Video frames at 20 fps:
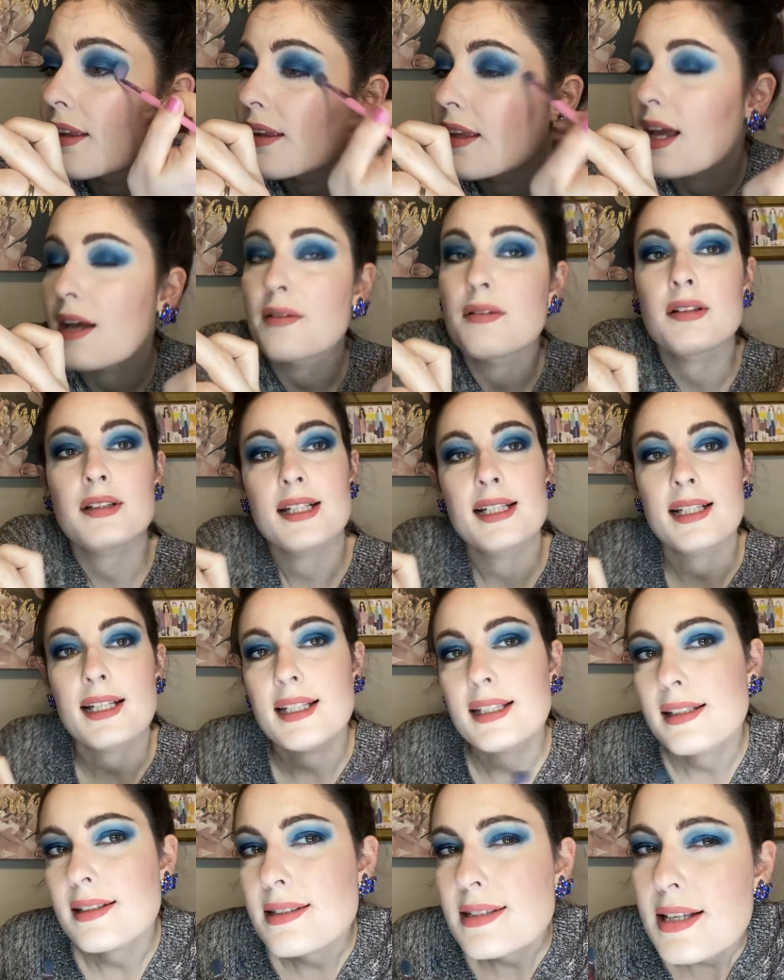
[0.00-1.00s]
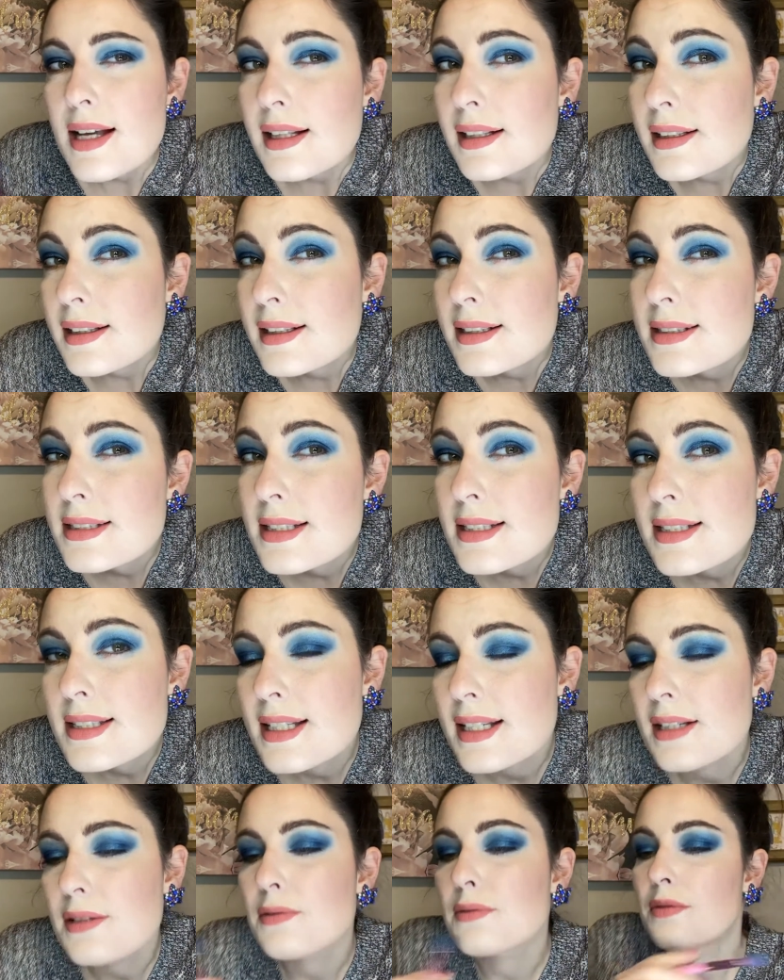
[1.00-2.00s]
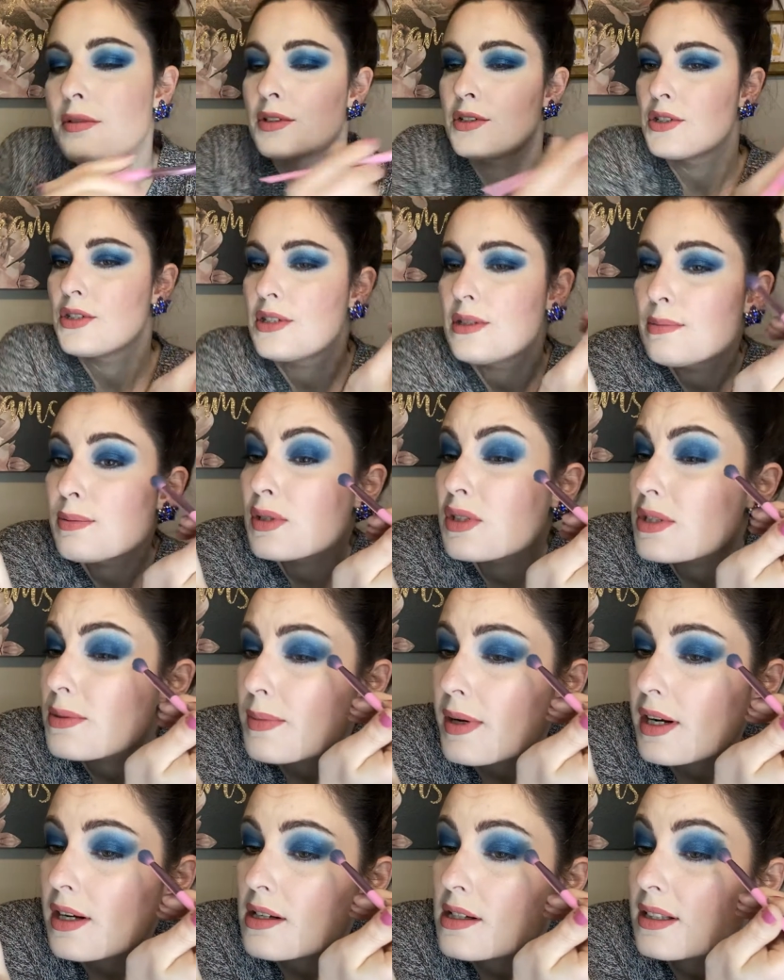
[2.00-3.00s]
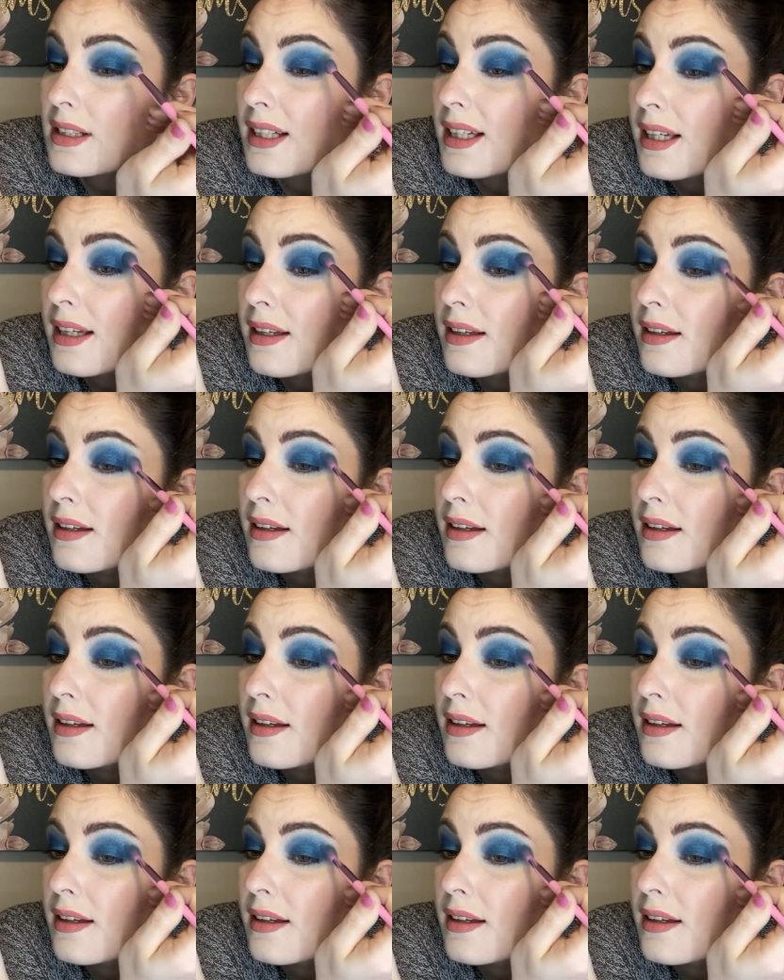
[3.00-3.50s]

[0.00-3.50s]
I really like this color because it's like super sparkly.